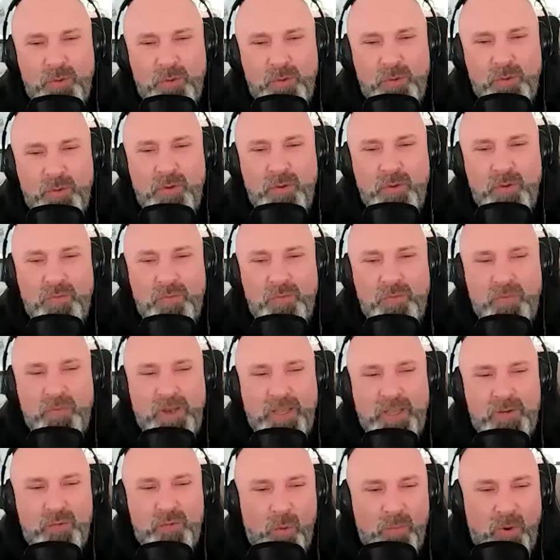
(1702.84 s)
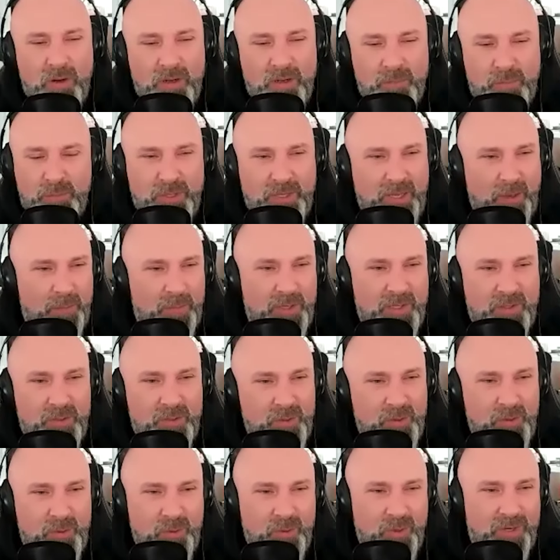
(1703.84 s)
you feel like a role model? People coming to
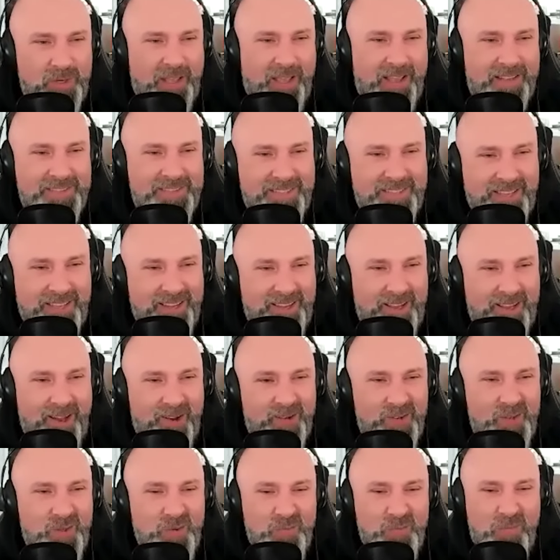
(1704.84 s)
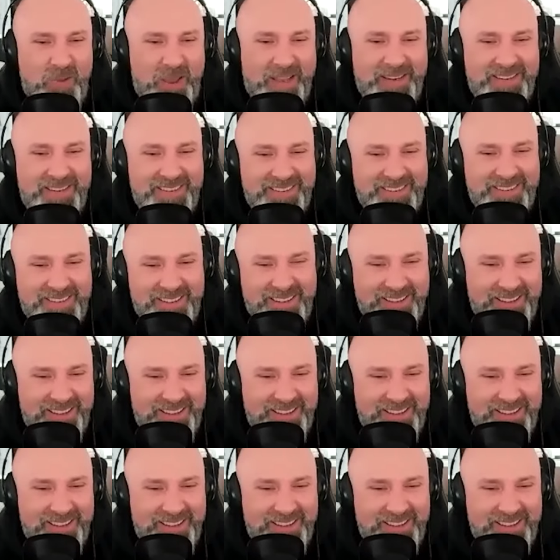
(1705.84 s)
you and asking how you made it?